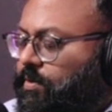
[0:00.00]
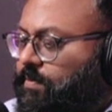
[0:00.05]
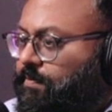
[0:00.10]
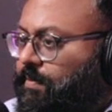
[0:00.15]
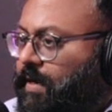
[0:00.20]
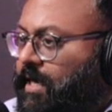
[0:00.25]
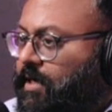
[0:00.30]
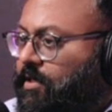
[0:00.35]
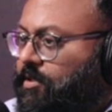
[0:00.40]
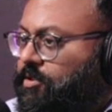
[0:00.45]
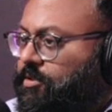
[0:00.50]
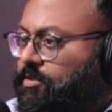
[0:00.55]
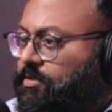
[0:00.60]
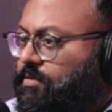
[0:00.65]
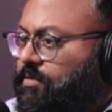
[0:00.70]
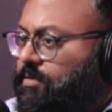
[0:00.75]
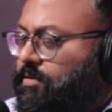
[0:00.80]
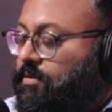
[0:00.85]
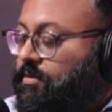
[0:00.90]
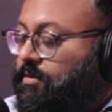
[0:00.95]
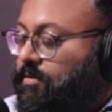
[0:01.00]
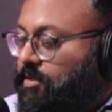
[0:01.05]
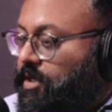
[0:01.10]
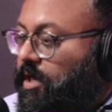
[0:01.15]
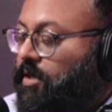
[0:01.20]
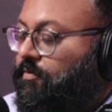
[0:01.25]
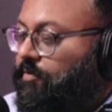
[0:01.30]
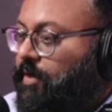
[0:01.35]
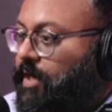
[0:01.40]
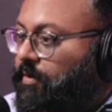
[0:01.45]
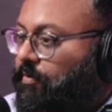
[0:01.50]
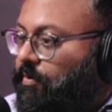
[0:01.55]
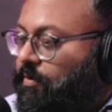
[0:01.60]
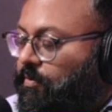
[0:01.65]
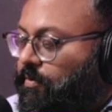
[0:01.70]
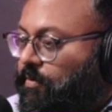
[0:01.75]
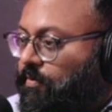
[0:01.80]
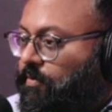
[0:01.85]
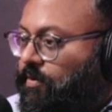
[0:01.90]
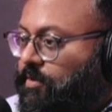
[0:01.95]
Madge done, really?
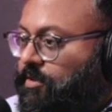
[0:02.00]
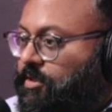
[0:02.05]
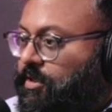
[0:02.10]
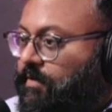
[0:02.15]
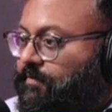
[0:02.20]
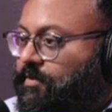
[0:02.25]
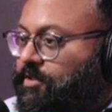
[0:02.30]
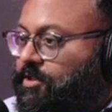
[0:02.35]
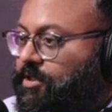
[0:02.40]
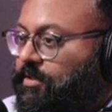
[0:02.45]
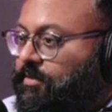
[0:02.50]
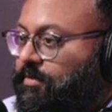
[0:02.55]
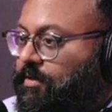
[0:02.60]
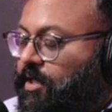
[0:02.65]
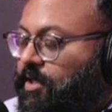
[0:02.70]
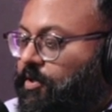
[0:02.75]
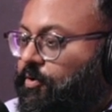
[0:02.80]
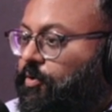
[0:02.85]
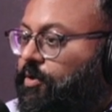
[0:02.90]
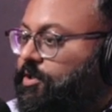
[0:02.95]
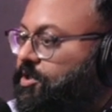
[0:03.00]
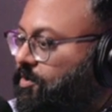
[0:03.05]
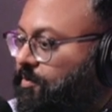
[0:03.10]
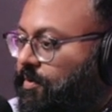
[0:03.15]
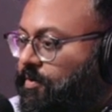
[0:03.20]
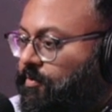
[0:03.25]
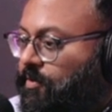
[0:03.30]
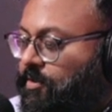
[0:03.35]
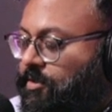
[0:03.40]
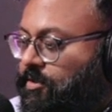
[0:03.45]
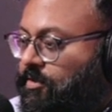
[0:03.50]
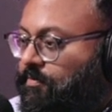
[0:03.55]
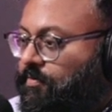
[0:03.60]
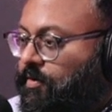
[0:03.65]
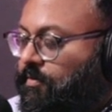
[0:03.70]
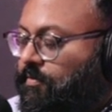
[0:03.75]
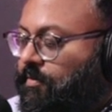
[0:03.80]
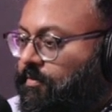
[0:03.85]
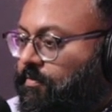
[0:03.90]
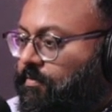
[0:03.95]
What stuff has she annoyed you with? What's the
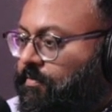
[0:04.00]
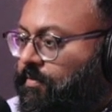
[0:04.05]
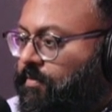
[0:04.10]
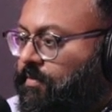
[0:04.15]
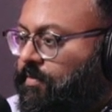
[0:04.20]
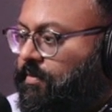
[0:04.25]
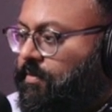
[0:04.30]
problem?